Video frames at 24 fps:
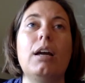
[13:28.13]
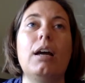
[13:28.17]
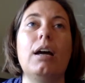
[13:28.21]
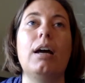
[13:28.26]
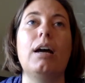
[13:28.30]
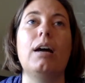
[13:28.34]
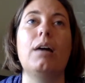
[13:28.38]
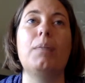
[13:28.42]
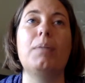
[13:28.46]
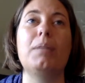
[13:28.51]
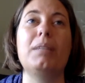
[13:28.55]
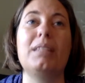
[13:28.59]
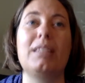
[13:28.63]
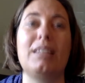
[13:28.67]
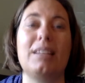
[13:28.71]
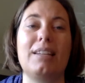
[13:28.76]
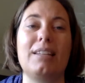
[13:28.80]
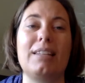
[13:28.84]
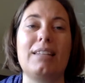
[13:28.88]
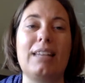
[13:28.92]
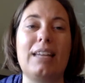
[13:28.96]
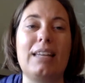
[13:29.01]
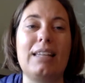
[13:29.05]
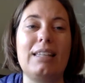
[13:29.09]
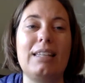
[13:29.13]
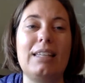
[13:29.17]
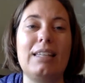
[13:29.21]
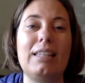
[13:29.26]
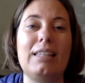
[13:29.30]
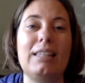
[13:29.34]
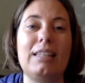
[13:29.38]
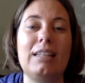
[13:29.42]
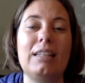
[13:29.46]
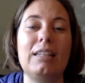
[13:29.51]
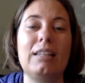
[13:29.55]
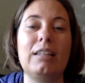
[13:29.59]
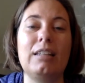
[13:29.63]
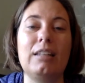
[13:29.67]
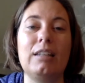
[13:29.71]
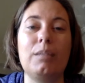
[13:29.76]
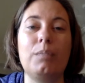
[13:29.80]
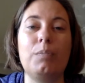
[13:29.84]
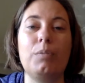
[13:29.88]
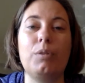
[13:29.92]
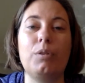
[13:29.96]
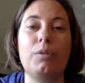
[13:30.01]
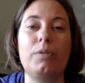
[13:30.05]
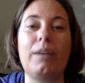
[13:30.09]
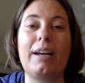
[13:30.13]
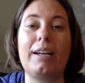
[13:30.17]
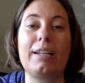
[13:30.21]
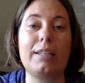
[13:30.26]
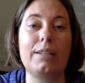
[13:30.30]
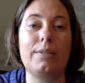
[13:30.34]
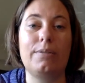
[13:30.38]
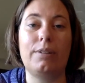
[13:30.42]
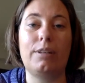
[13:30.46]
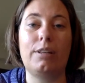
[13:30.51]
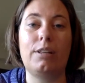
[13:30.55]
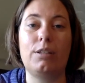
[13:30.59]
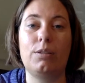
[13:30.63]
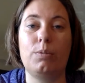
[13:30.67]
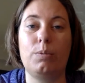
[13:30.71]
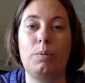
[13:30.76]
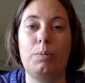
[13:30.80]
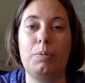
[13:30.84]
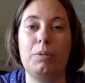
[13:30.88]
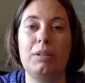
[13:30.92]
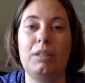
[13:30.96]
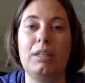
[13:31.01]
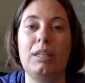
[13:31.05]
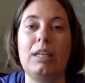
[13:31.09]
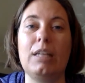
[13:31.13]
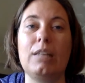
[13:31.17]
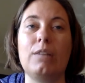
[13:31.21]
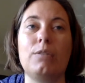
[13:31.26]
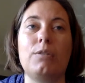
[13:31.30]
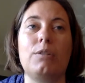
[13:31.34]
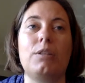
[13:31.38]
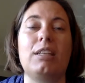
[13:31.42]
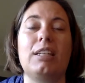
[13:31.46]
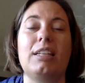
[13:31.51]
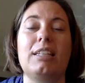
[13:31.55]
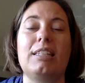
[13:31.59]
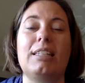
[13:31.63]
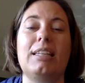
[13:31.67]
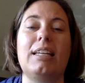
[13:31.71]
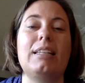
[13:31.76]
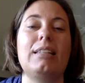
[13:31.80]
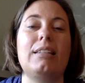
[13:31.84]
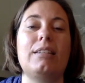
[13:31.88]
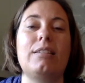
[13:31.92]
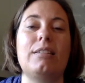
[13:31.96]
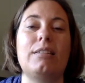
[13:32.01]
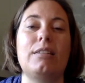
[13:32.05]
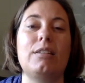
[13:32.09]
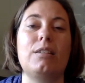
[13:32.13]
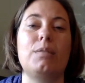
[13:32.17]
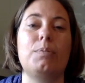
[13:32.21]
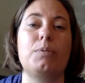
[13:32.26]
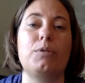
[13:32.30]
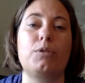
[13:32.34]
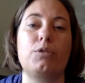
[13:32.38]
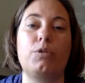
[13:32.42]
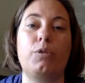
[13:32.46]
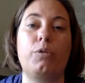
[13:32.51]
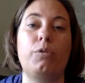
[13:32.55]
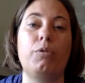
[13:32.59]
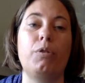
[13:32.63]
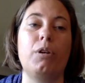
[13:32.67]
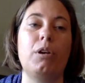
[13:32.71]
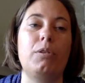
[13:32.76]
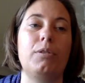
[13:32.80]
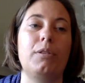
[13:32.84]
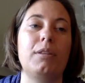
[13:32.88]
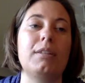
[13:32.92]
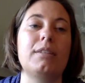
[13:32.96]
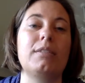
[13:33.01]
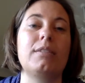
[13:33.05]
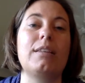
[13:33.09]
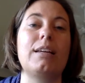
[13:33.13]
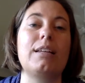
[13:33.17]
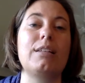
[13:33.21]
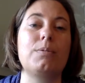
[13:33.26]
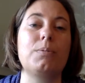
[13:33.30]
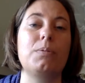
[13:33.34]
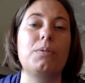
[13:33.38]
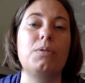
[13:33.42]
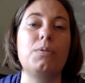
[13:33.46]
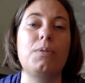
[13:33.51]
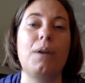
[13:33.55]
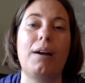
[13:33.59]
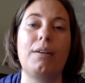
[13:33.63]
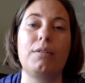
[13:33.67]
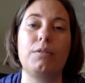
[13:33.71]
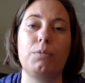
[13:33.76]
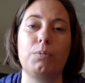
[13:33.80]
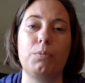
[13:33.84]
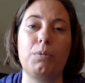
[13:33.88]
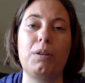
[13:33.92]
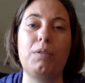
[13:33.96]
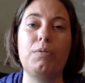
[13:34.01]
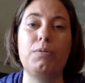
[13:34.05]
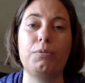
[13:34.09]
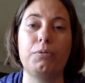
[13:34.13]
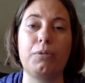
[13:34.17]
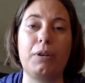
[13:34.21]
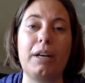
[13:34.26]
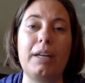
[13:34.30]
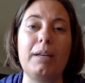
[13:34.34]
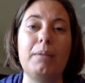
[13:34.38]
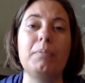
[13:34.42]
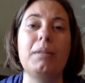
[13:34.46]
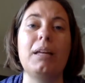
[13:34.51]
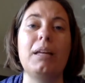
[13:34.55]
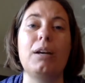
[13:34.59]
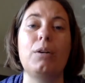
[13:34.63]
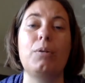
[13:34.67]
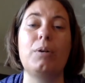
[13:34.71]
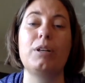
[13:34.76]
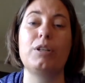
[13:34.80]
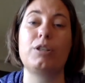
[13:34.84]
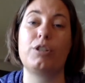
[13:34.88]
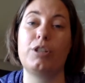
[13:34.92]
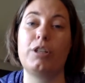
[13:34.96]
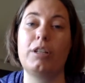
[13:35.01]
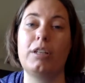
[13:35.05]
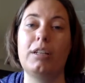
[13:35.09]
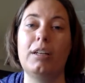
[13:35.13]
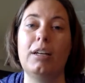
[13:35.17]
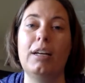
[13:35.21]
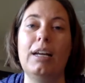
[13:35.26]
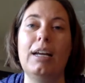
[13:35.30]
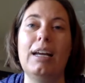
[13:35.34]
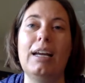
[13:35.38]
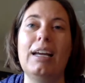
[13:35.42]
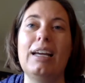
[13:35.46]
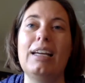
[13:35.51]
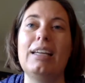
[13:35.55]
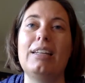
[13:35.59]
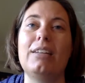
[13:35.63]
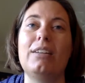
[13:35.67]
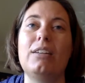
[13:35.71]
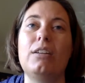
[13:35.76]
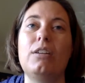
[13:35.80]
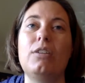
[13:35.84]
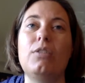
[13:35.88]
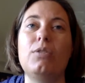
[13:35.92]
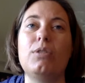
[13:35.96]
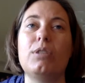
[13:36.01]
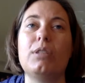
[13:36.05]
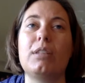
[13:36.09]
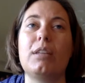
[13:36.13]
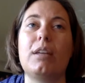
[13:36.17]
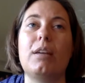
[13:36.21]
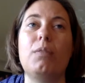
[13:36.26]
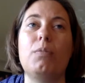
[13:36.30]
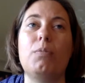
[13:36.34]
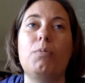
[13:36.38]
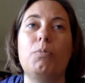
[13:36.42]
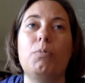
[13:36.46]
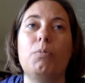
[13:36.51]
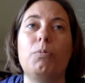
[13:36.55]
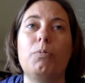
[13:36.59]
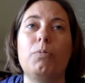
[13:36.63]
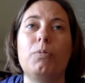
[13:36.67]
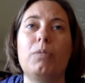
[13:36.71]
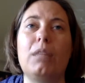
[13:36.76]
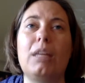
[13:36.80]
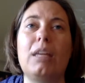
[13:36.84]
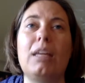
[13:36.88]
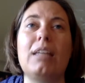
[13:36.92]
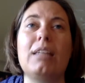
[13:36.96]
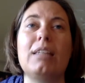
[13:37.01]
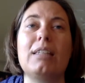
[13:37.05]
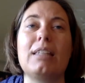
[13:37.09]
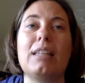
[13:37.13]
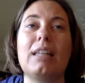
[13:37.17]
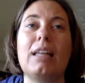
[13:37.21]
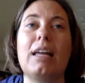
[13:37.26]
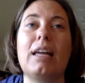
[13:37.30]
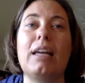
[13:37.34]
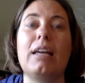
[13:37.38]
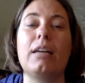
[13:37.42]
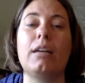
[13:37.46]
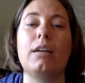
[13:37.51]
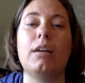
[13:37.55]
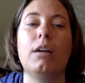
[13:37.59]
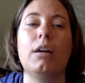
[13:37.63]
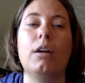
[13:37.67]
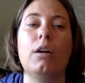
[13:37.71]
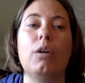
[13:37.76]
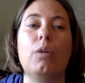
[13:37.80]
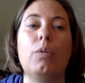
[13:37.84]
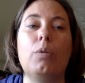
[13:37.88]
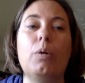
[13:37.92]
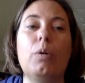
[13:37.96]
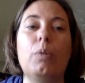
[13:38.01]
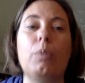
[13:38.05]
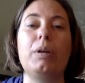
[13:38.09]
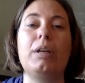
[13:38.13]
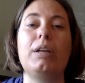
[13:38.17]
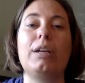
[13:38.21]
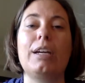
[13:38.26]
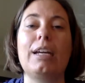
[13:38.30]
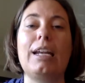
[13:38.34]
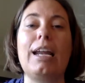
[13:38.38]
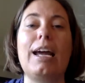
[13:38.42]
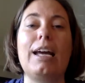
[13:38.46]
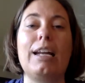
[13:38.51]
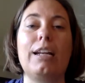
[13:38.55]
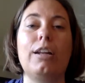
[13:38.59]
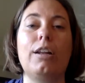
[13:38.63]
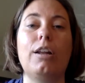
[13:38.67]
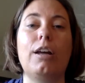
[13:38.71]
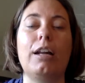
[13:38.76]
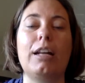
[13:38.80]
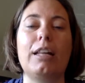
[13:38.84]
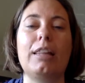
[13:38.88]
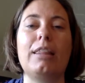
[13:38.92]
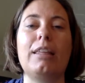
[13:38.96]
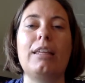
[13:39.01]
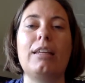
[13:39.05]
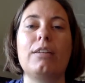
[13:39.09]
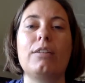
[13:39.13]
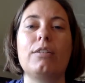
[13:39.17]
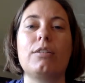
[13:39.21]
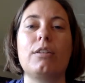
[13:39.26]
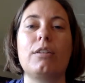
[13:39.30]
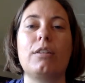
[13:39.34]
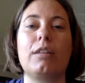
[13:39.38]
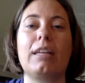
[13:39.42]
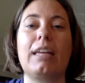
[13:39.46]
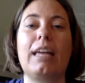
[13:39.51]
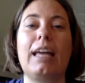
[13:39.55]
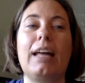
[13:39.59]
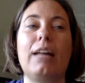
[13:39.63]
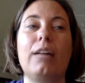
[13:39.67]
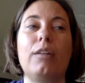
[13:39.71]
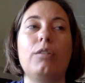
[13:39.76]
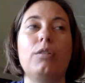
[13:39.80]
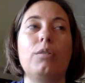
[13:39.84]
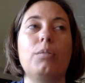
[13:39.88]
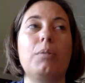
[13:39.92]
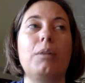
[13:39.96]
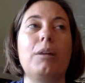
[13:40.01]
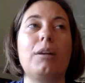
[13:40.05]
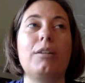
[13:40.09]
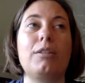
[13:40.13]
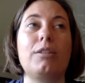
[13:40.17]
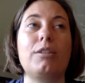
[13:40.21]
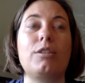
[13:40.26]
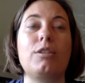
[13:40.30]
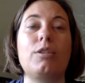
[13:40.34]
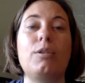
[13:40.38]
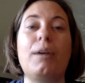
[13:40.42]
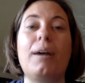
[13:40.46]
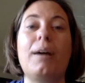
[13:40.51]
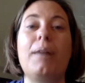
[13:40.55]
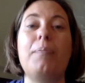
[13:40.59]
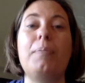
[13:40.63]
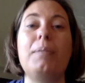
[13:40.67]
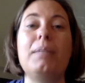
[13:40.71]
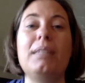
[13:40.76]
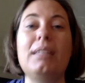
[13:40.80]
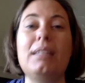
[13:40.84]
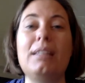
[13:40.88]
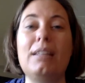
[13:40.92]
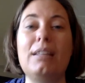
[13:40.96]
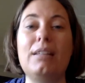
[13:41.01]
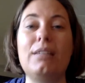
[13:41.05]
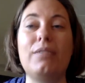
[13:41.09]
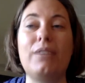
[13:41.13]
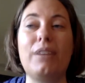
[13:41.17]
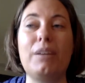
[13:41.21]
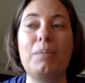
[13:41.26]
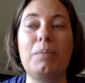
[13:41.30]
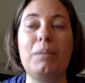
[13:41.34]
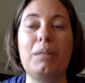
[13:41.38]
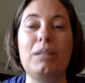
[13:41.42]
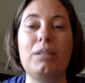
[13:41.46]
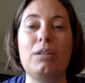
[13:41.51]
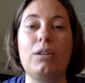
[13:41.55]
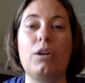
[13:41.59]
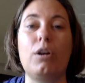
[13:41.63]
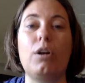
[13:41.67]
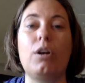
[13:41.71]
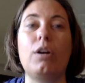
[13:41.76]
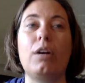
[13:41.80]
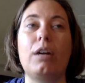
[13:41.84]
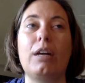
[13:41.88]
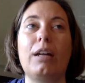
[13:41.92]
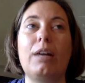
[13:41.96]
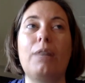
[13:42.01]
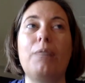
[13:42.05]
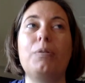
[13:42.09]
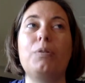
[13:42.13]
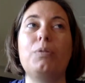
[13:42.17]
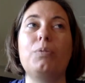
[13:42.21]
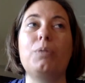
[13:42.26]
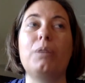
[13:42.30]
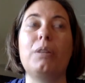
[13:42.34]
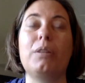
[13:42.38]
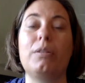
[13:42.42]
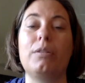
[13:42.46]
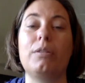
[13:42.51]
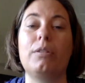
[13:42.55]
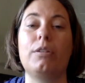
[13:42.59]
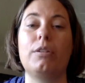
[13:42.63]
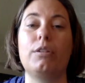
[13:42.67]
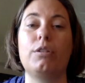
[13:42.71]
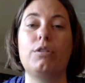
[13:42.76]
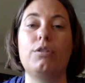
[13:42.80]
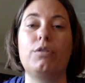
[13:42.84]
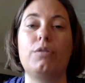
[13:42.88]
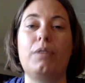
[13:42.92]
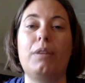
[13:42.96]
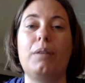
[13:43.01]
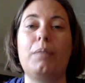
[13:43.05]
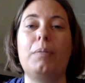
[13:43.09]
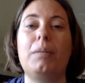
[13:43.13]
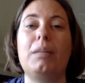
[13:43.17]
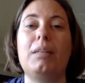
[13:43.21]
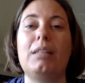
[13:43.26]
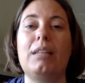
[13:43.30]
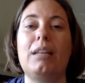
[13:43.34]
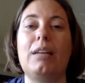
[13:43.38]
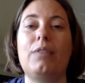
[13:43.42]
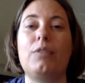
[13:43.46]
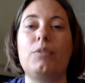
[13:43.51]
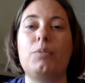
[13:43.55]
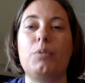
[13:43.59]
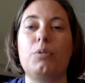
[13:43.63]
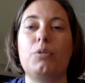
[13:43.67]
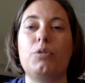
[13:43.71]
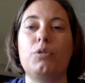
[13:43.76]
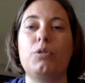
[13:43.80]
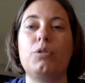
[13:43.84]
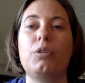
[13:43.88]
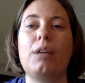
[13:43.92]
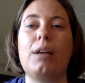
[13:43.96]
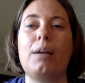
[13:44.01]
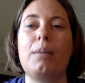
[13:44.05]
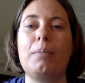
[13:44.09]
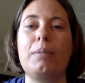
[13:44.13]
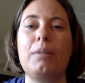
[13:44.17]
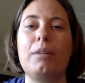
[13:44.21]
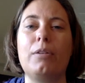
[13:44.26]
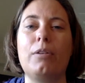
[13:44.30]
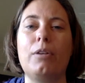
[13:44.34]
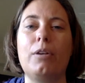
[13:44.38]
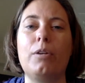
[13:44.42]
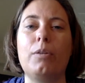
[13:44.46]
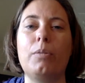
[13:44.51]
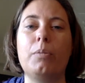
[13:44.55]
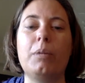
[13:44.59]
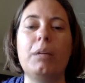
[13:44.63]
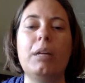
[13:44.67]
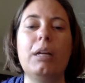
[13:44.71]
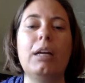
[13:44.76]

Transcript: But success isn't in the number of activities we put together. Success is in spiritual growth. And so that's when you have to reframe that question and you say things like, well, we could add a lot of things on the calendar, but I also know how busy these families are, and I would rather encourage families to have spiritual time in their home.